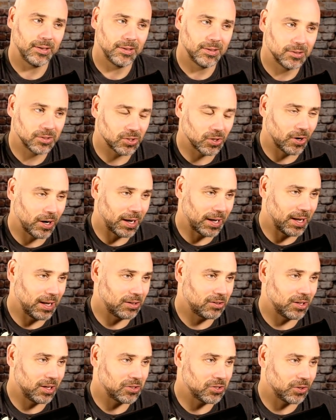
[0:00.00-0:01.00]
Sorry, I can't
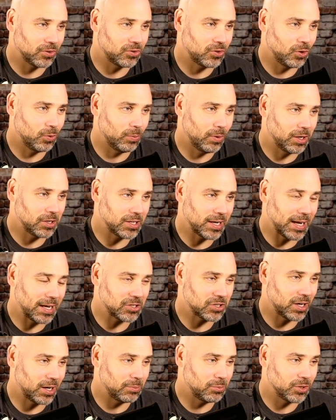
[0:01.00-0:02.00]
touch on too much,
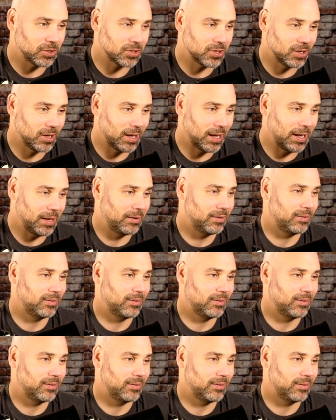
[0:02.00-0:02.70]
Ashton. I'm just not.